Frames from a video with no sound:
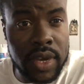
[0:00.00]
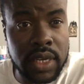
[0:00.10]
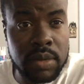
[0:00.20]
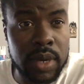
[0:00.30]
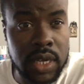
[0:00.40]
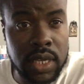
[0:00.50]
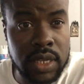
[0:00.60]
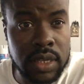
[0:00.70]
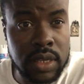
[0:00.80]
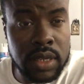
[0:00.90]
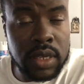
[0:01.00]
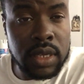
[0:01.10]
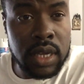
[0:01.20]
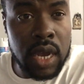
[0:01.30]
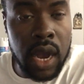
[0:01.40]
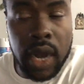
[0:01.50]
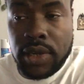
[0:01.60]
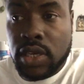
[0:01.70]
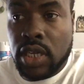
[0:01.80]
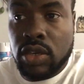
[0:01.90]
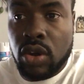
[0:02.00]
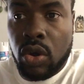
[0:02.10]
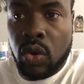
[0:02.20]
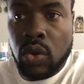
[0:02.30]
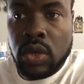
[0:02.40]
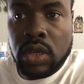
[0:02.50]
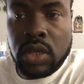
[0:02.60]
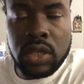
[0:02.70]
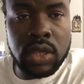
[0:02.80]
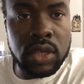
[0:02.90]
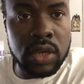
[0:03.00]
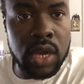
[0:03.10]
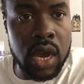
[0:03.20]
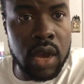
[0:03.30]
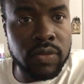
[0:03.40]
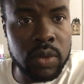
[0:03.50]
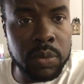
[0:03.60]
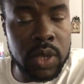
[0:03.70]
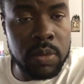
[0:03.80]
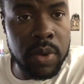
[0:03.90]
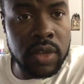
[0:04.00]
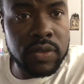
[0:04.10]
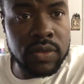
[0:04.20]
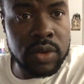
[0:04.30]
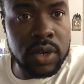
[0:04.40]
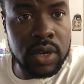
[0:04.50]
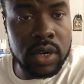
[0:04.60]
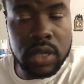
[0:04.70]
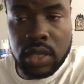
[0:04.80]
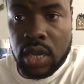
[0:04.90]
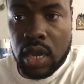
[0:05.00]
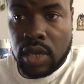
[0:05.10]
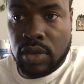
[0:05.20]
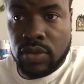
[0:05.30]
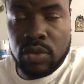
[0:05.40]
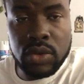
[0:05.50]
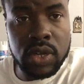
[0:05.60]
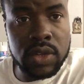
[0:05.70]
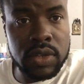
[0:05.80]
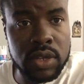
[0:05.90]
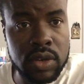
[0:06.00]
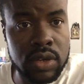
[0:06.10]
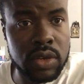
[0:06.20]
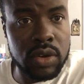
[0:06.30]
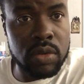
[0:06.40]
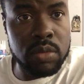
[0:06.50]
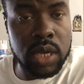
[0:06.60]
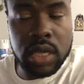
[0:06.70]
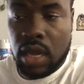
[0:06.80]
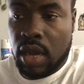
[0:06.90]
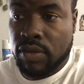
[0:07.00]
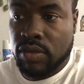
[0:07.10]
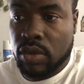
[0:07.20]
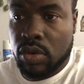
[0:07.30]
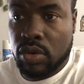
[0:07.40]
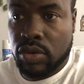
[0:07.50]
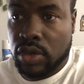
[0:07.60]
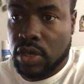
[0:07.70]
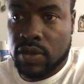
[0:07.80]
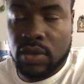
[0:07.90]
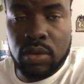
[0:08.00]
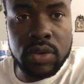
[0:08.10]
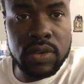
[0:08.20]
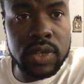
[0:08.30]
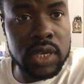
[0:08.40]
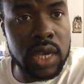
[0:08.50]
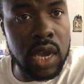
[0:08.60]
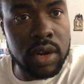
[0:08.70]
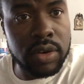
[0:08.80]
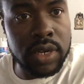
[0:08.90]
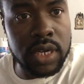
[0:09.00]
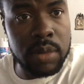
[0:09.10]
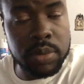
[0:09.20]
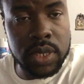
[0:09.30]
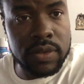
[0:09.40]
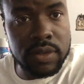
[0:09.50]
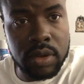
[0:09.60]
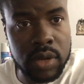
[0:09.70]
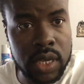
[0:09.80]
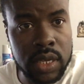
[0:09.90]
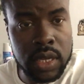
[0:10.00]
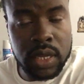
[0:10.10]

find them again. And then now, you don't have no papers for work. You don't have no social security number. You don't have no credit score. So you can't go rent a place nowhere.